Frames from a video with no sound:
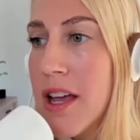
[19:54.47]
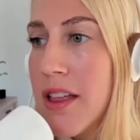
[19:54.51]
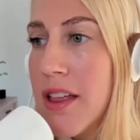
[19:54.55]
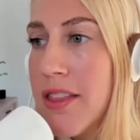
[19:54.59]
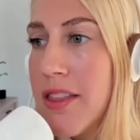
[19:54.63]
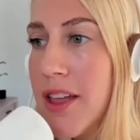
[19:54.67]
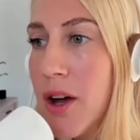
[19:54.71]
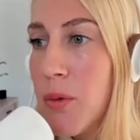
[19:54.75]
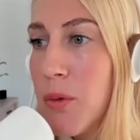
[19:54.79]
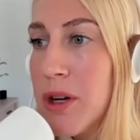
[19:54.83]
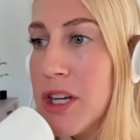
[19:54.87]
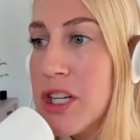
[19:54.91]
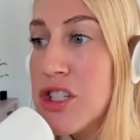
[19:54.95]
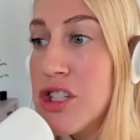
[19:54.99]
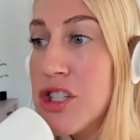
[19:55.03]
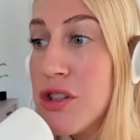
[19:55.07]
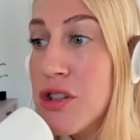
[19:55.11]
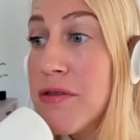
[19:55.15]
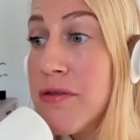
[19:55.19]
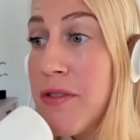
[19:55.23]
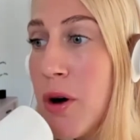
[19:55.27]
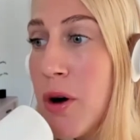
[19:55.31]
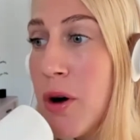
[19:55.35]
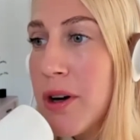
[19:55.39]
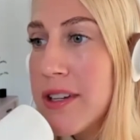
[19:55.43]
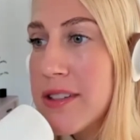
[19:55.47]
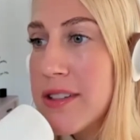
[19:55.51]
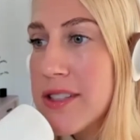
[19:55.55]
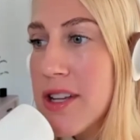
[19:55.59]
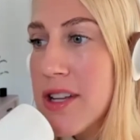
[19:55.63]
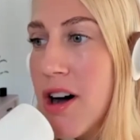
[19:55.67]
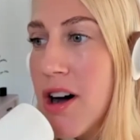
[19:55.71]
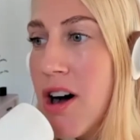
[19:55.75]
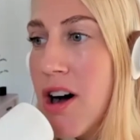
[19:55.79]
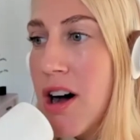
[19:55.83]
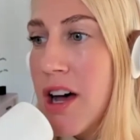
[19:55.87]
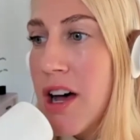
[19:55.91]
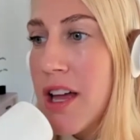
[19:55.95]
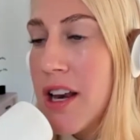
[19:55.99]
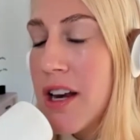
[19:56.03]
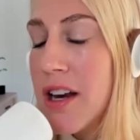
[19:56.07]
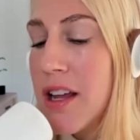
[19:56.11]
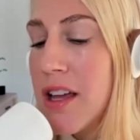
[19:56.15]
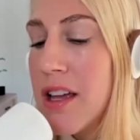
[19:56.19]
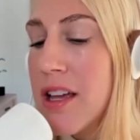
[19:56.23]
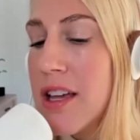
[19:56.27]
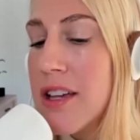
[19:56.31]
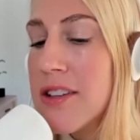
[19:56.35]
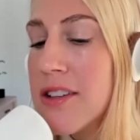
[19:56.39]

that we do focus on